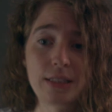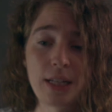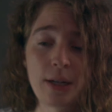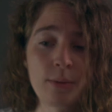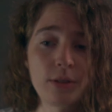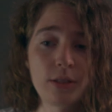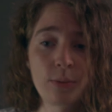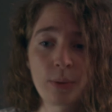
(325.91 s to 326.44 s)
I
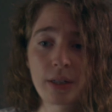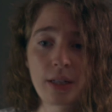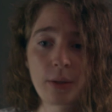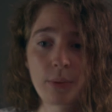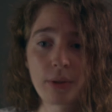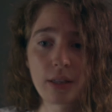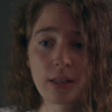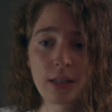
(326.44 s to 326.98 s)
was working
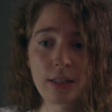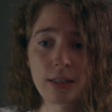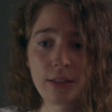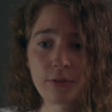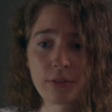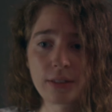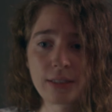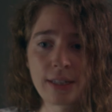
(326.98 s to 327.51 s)
with a lot of
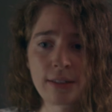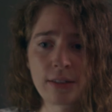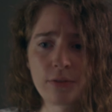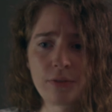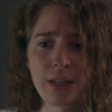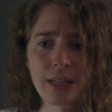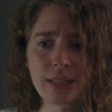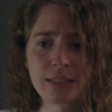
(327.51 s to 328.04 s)
different sound
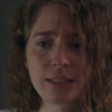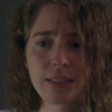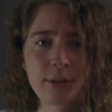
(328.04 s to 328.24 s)
effects.